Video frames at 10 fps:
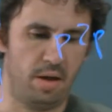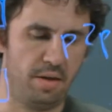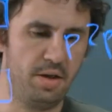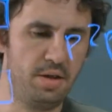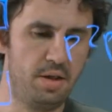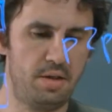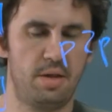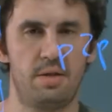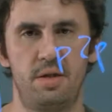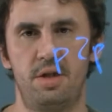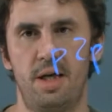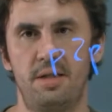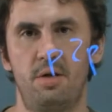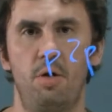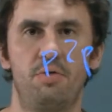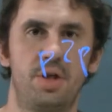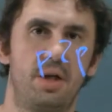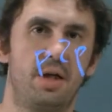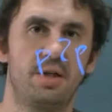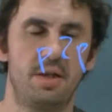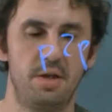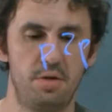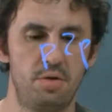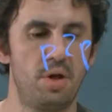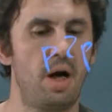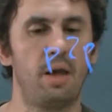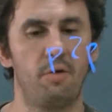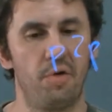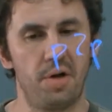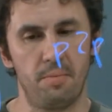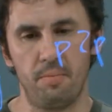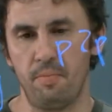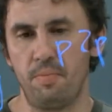This is the task of the consensus algorithm.